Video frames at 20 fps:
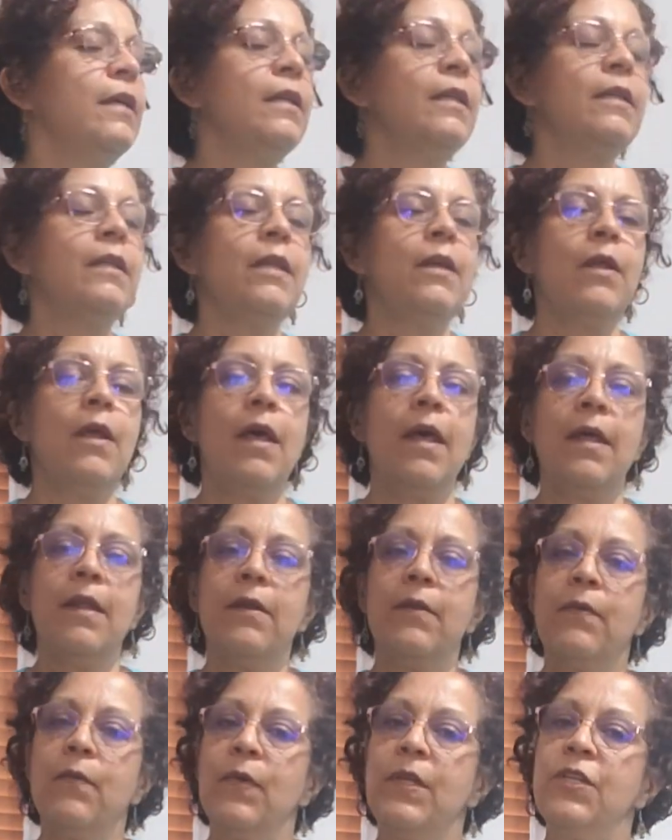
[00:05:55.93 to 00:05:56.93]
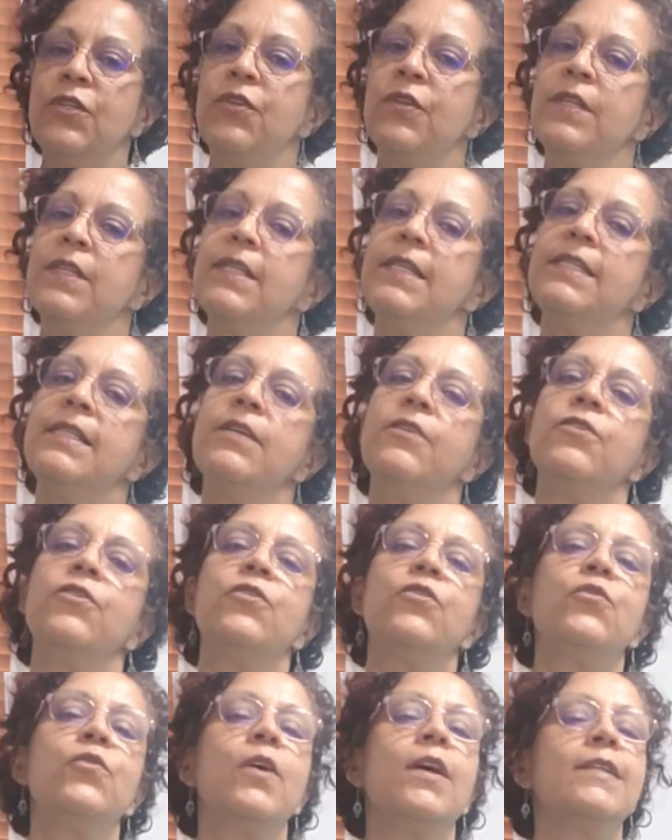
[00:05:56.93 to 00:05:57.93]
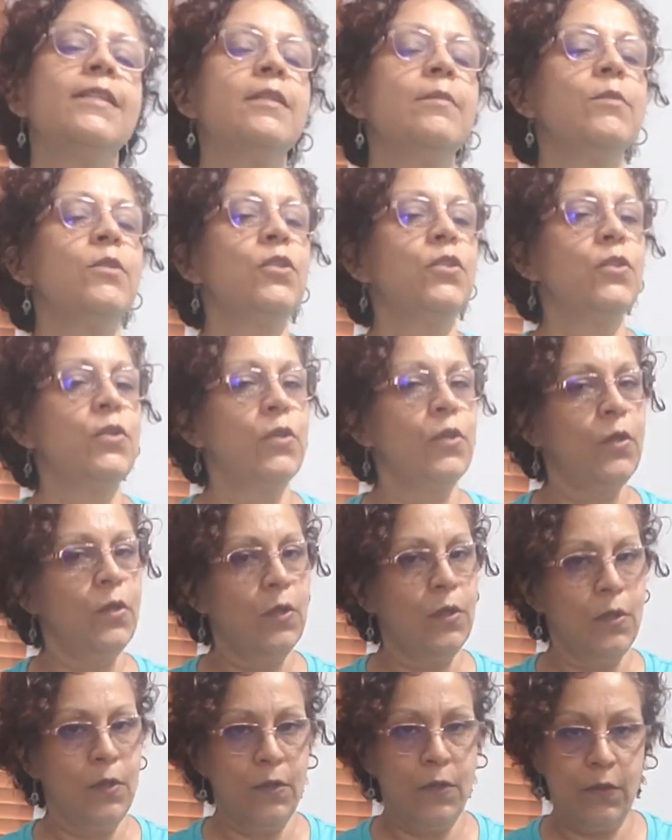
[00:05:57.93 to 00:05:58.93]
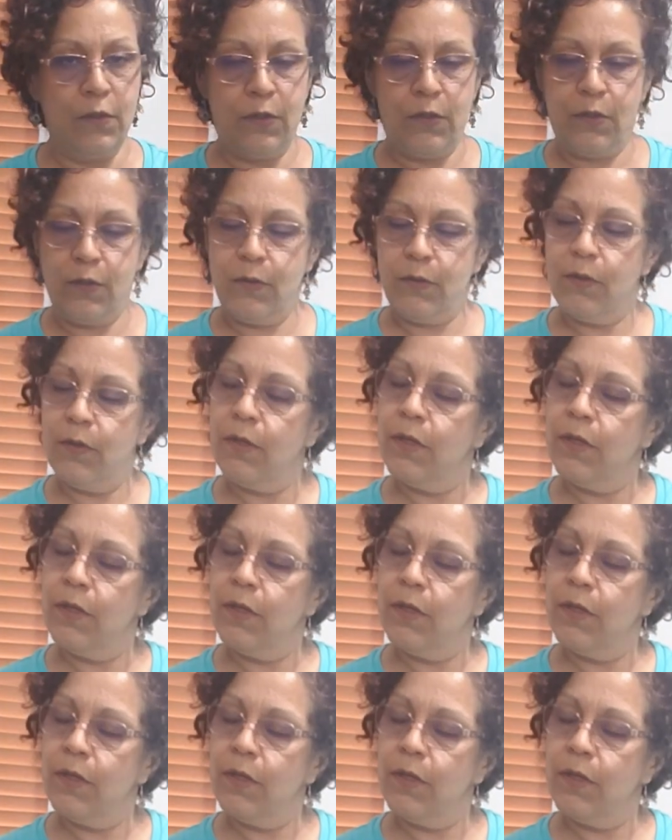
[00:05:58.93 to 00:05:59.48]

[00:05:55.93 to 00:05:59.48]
And then once you're in the center, draw some circles.